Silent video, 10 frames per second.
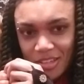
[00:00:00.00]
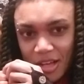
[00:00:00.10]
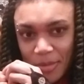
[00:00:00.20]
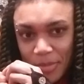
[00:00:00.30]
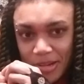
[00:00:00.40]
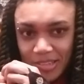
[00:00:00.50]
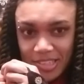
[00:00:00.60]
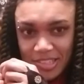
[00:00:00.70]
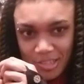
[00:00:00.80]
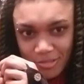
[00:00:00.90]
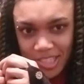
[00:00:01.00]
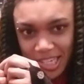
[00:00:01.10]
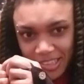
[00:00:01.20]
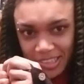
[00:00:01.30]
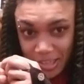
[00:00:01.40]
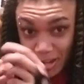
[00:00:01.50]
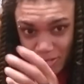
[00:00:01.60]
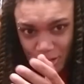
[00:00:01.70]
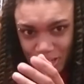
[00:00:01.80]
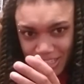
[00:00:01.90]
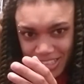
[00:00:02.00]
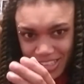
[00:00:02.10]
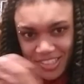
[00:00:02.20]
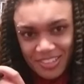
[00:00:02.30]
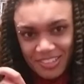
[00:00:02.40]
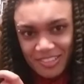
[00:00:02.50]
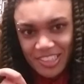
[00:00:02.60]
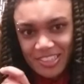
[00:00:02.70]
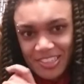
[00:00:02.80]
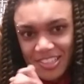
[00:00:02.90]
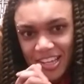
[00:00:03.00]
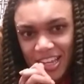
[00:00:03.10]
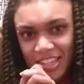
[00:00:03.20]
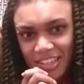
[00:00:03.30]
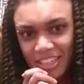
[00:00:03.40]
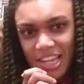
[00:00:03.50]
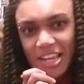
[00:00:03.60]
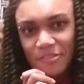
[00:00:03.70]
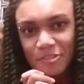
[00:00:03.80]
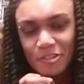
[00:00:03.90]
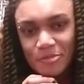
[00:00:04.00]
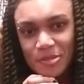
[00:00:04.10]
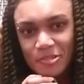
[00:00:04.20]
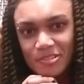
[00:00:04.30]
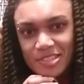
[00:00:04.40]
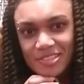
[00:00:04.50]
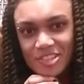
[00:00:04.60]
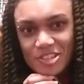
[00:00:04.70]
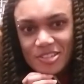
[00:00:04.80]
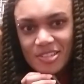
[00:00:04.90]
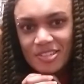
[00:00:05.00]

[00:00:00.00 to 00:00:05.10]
Apparently still technically overdressed, because I got a handful of people just